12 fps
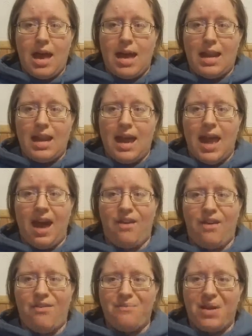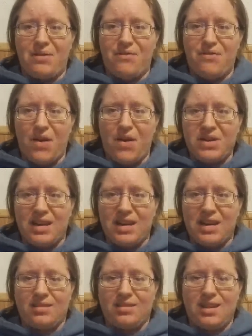and I have my phone
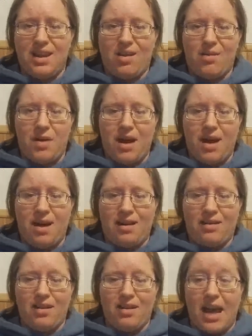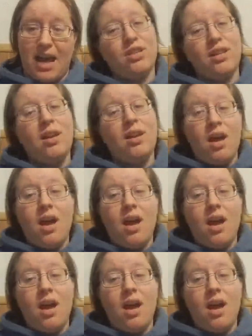here set up on actually